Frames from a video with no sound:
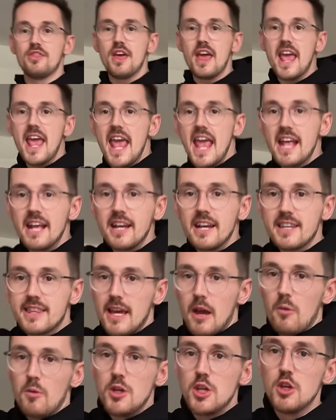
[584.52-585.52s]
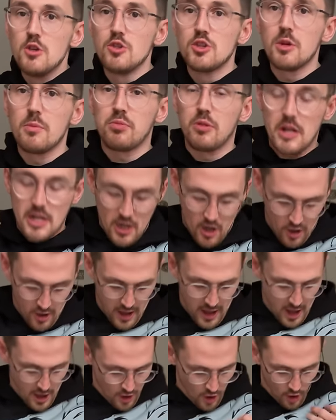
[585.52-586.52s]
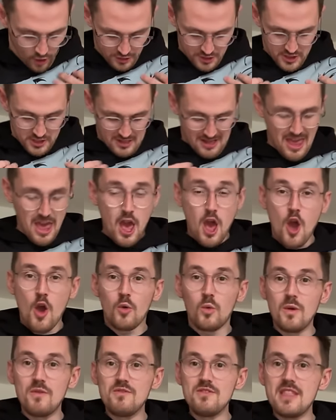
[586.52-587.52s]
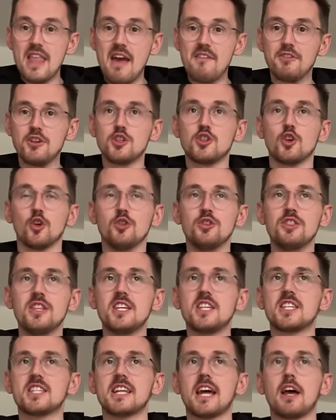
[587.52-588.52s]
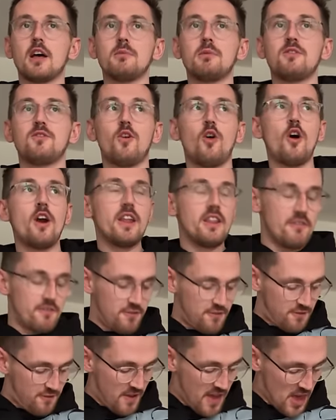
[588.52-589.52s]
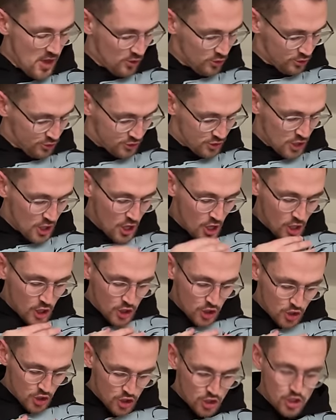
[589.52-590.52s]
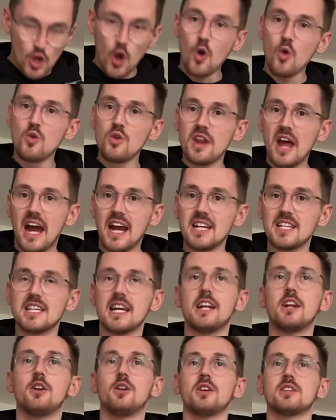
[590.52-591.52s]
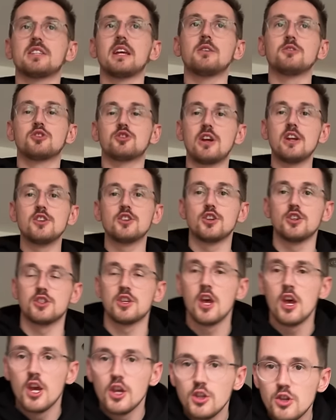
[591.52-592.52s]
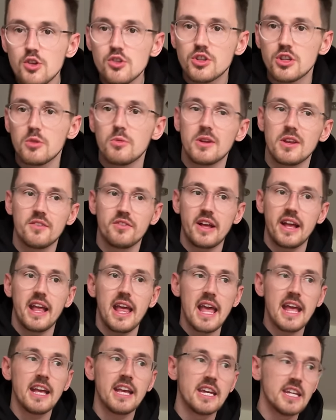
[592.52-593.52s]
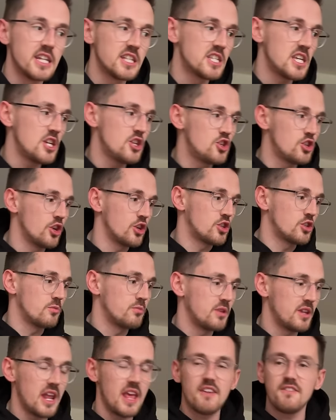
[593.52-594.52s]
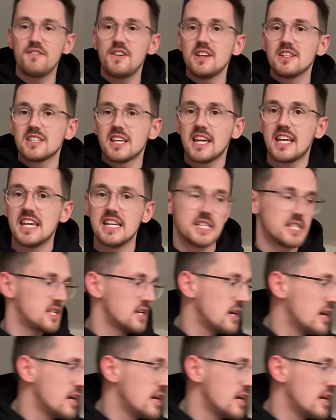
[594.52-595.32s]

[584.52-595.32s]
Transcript: the ink that we use to print on it. And honestly, we've never done this style before. And it feels so nice. And I know that sounds strange because usually when you have like ink in a t-shirt or something, it feels like it's